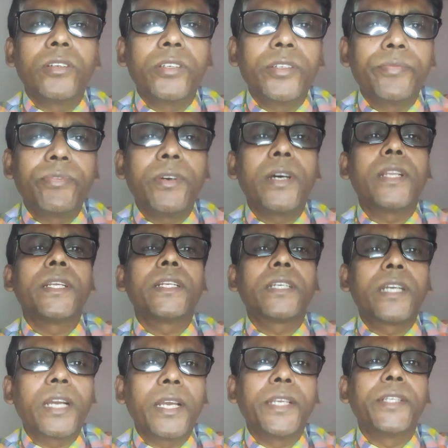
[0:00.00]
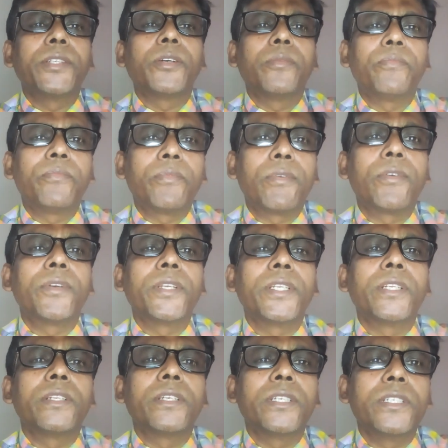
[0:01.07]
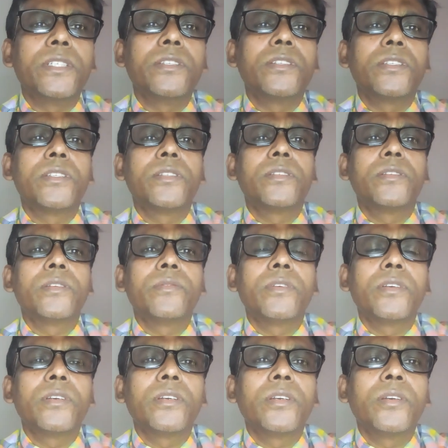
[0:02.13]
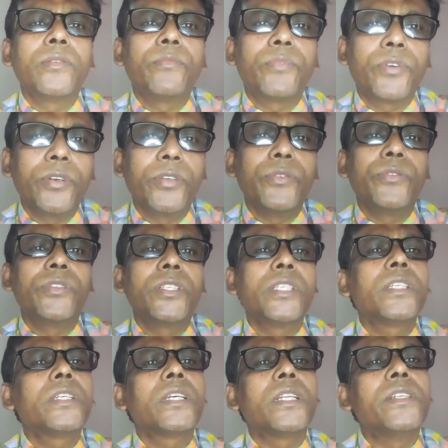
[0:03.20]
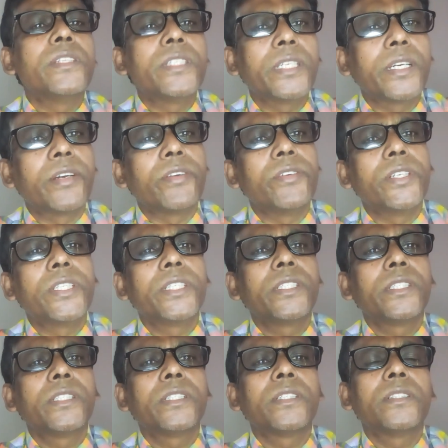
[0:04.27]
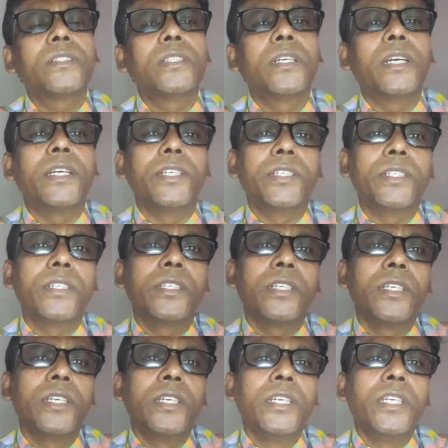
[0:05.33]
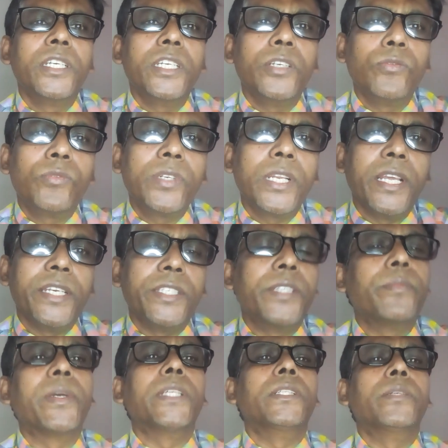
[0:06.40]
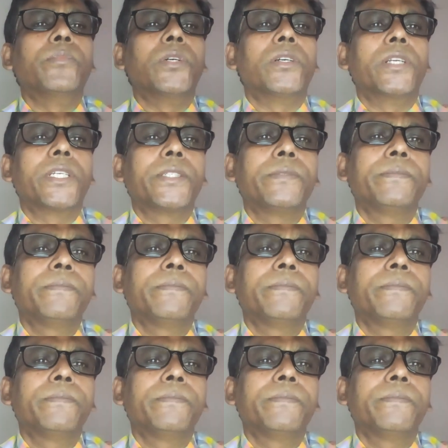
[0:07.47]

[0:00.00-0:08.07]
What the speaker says: different kind of protein is producing and secreting and utilizing by the body,